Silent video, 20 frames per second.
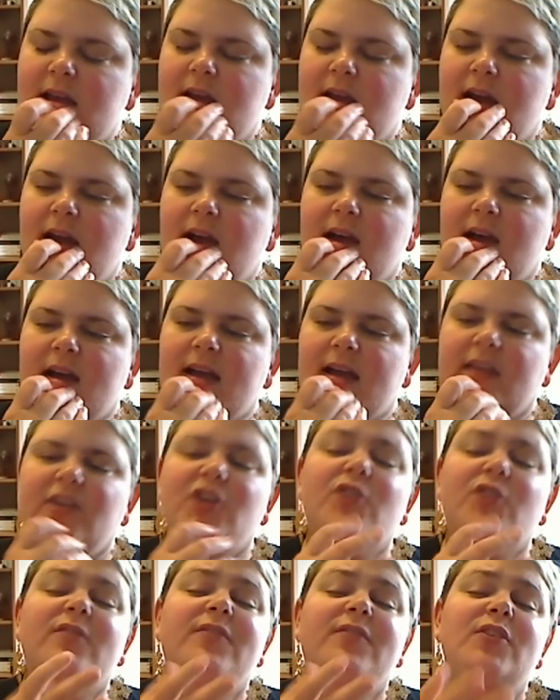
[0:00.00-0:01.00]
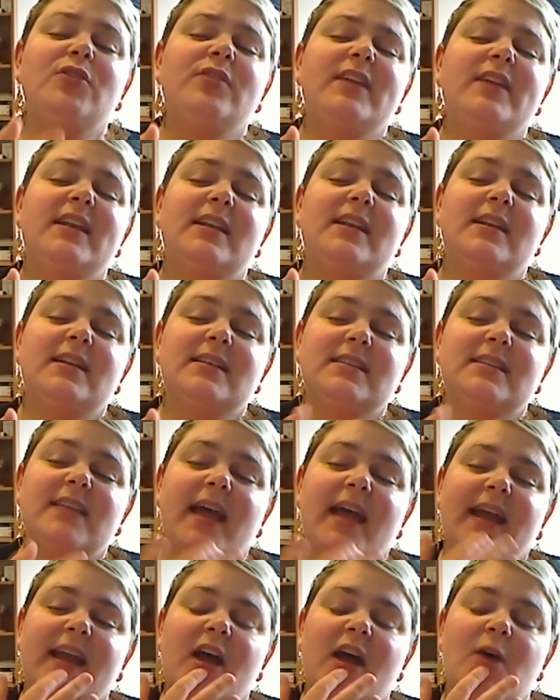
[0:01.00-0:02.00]
If you need to
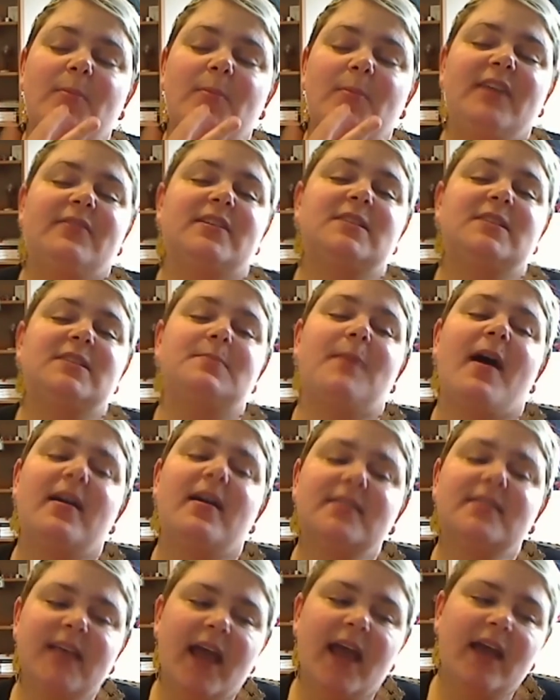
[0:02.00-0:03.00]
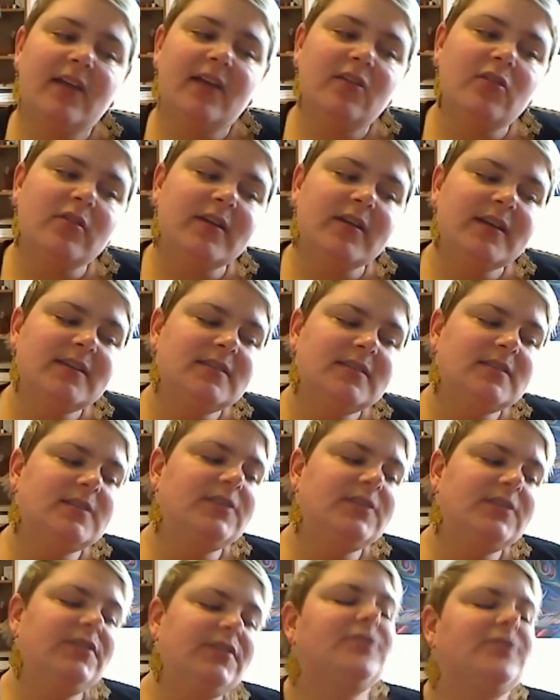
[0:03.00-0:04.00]
decide how many response categories to
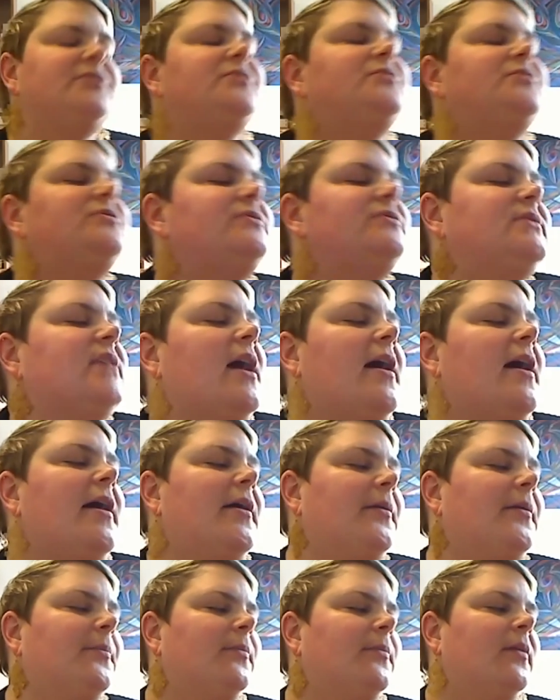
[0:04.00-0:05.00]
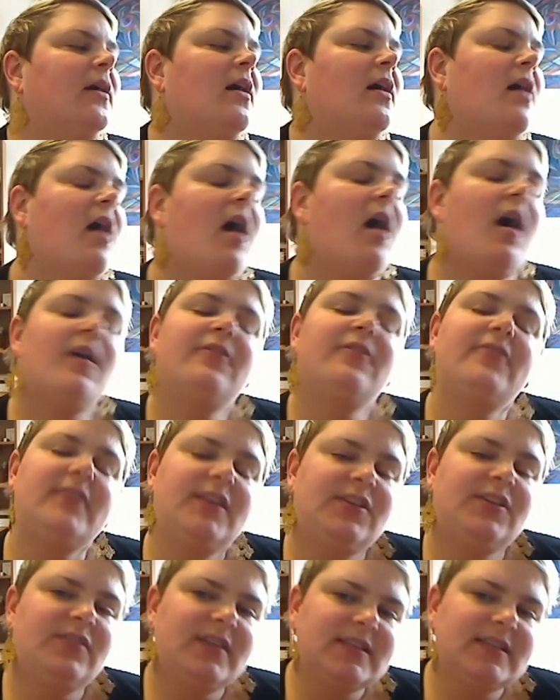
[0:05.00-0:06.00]
use, often
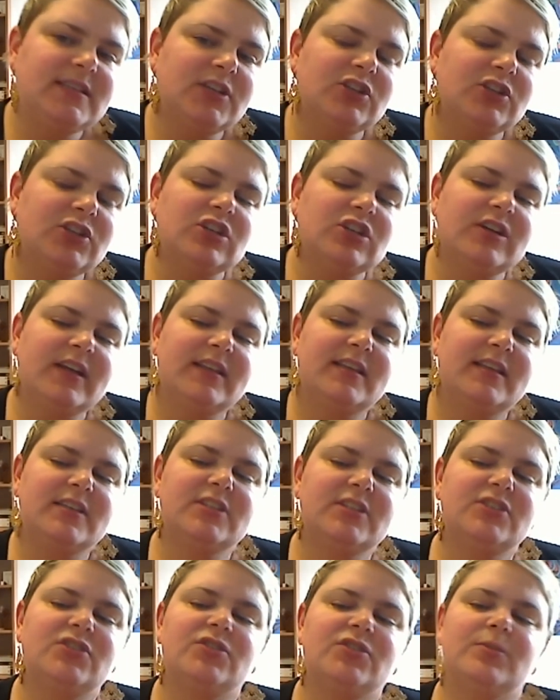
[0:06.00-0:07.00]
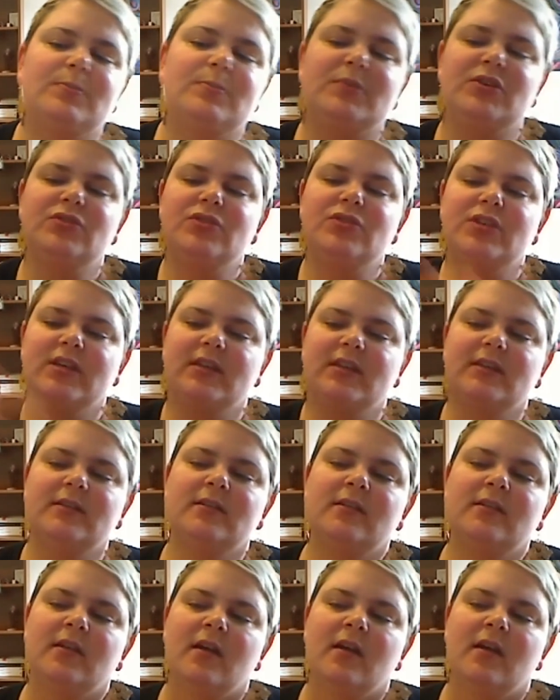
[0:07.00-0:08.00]
you need to look at the
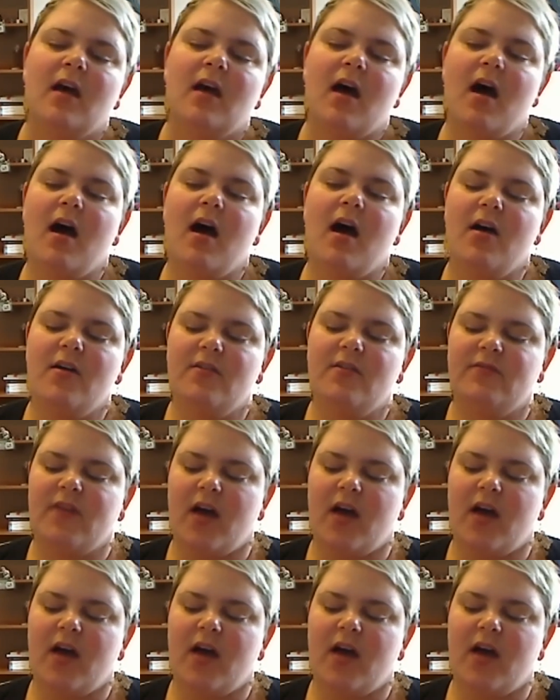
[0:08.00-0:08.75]
distribution of